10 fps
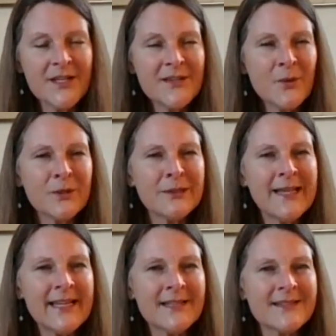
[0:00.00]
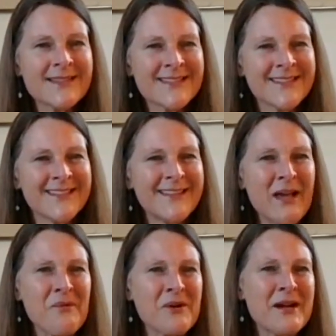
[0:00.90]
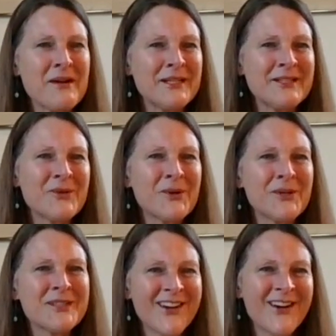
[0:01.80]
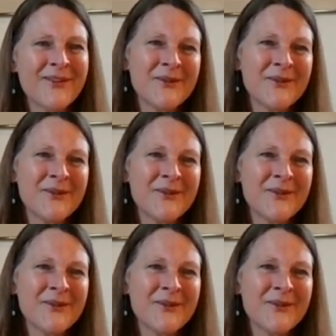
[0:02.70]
there were lights that were coming towards her,